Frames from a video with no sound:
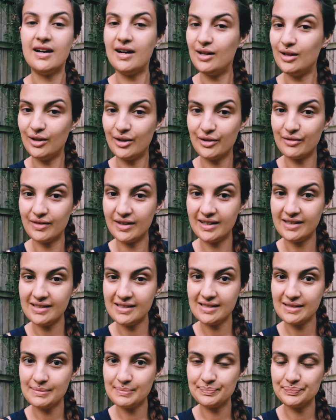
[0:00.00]
a lot of
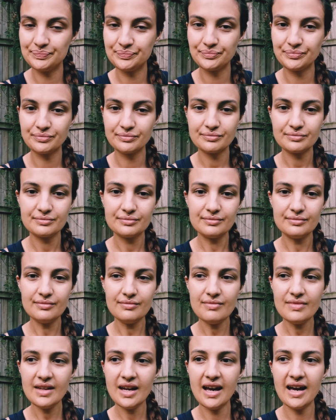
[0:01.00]
us,
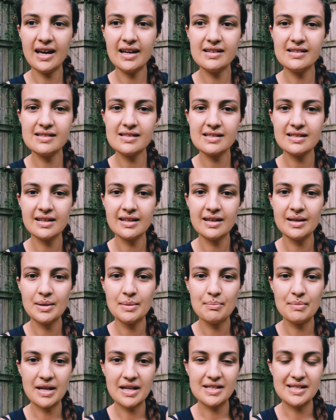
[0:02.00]
and
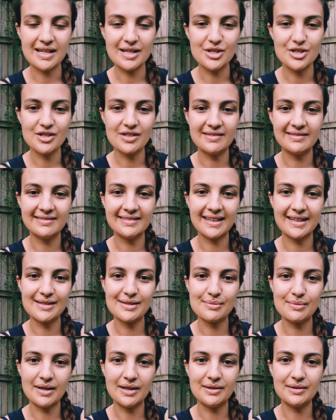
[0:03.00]
meditation
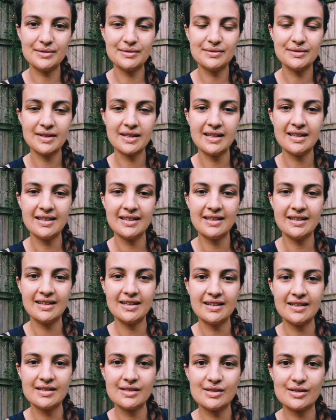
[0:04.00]
as well.
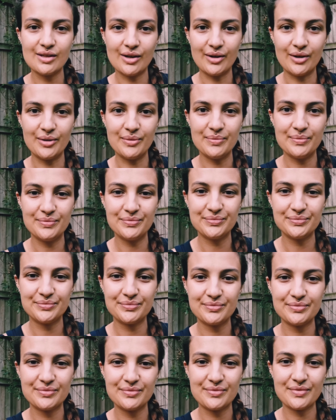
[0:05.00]
So
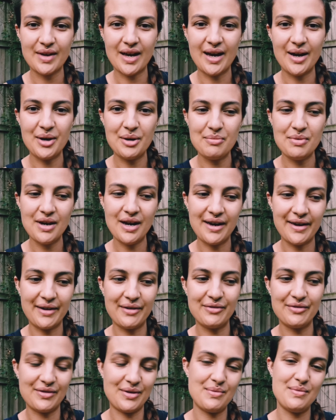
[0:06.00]
I hope you
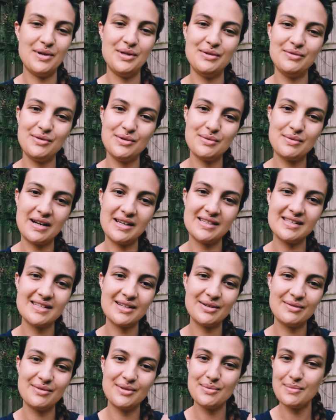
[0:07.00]
have a wonderful rest
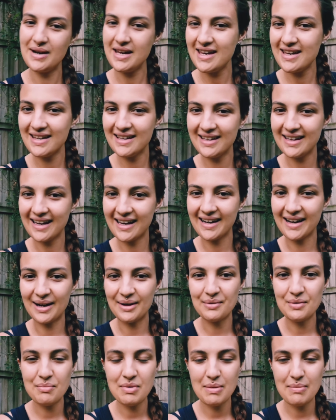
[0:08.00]
of the week, and I
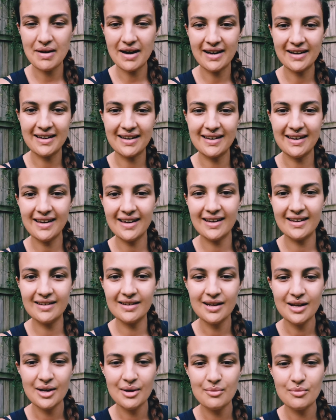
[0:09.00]
will be back again
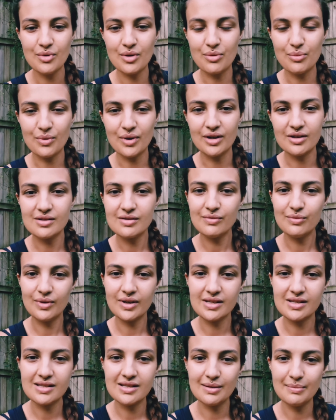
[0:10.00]
with words of
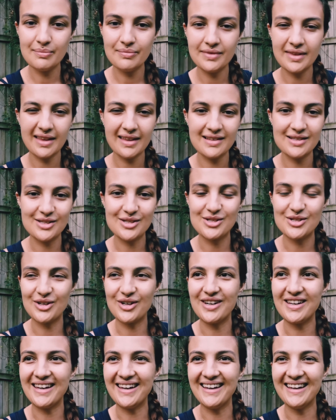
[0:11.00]
wisdom. Just
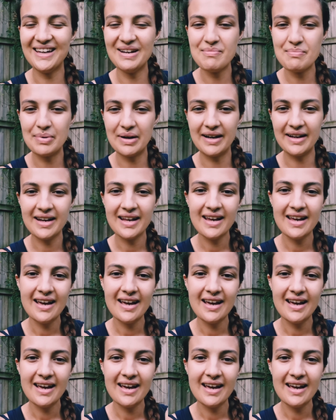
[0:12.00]
joking, but